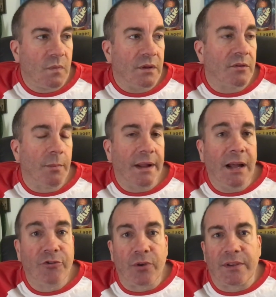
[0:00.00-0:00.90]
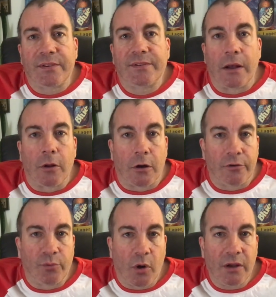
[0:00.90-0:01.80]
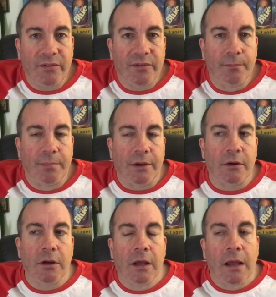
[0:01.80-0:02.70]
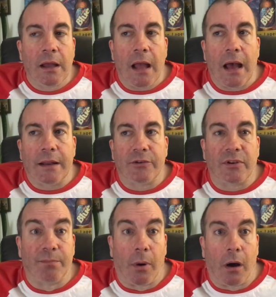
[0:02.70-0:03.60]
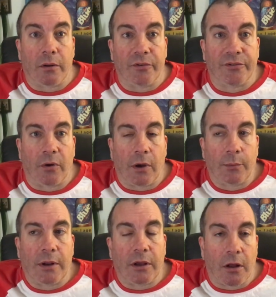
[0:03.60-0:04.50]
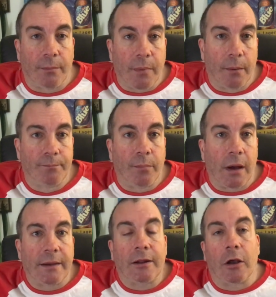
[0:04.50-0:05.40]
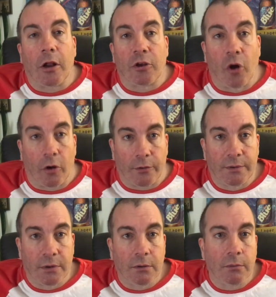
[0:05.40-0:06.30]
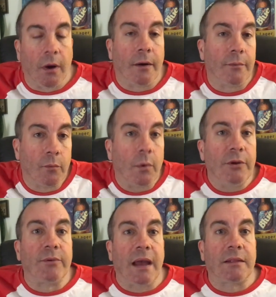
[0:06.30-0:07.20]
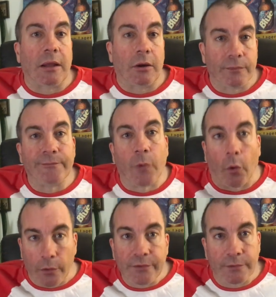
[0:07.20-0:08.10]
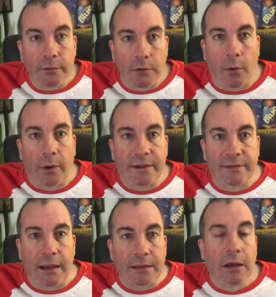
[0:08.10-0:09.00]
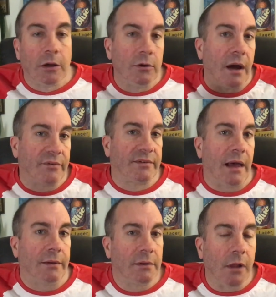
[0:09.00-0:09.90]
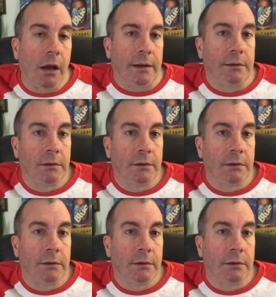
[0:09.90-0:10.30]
So my dad drinks Stella Artois beer, and he drinks bottles. So I went and got I got a cart. Well, when you get there, of course, you know what it's like. You have to stand in line.